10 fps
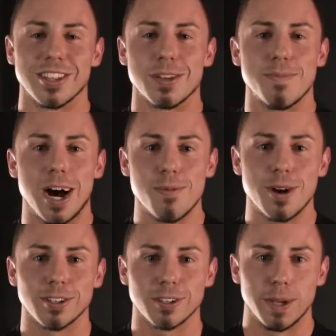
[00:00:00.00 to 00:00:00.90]
So the
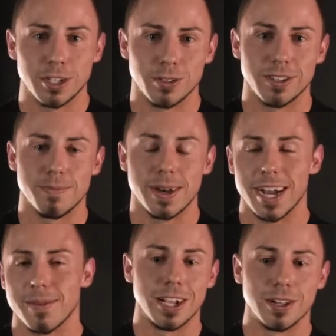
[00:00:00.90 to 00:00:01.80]
barbell specialty
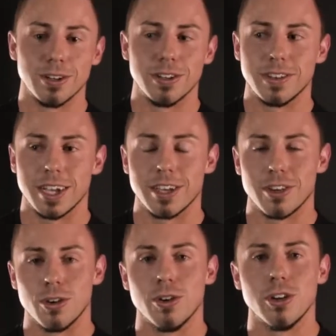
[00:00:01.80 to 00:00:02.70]
pack includes a
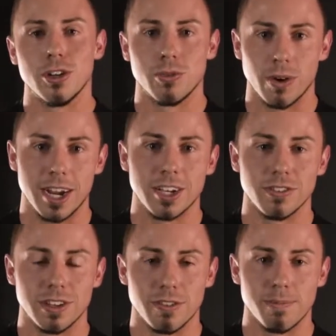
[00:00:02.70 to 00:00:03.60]
huge range
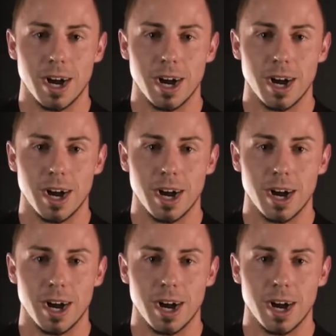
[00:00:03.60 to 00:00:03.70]
of different